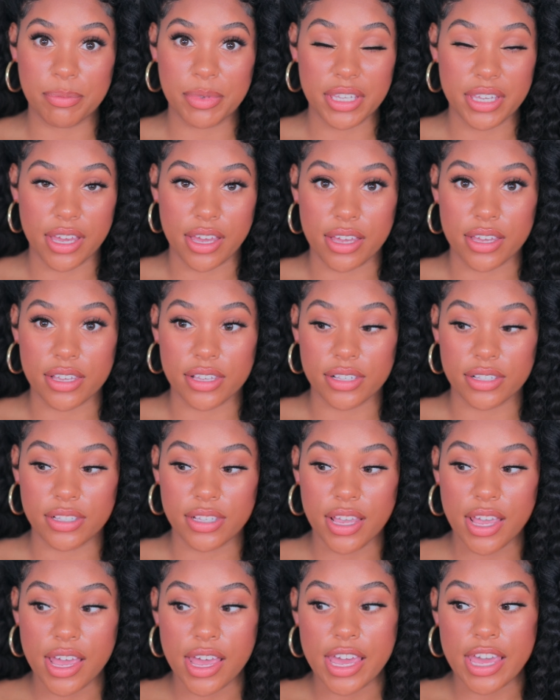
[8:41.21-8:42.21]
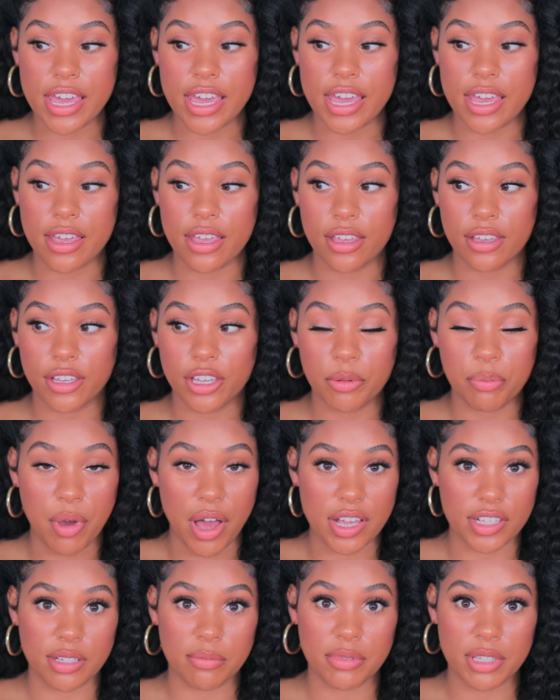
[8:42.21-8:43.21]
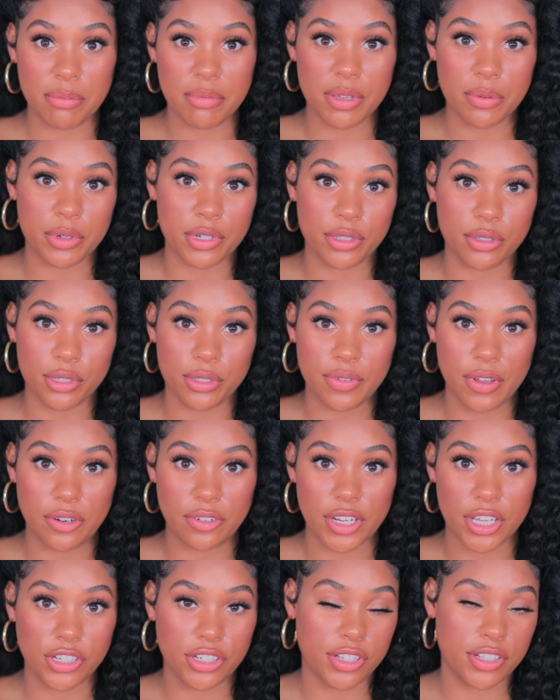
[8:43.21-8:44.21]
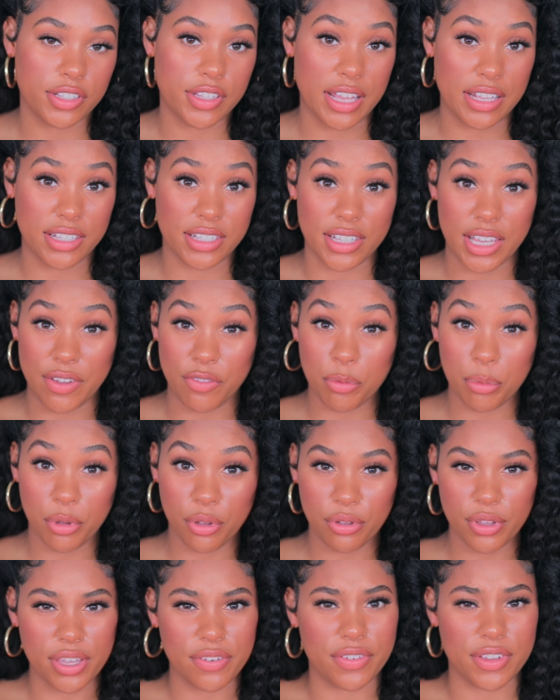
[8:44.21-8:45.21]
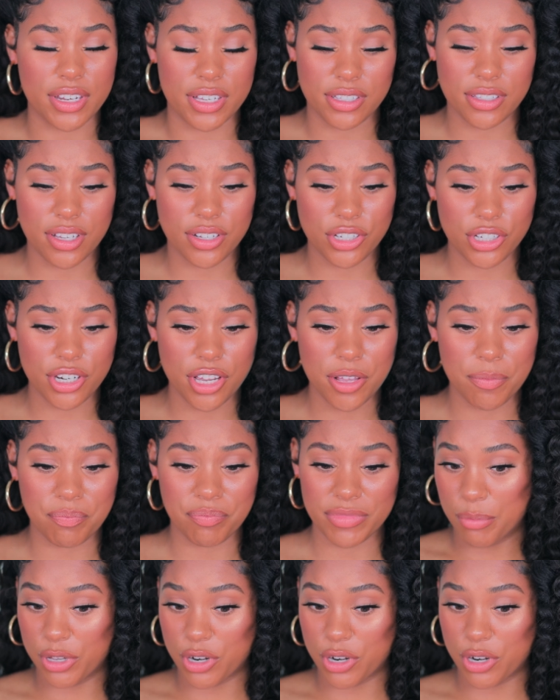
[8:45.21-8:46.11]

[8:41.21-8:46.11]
because it could possibly be one of those foundations that's savable if it is touched up,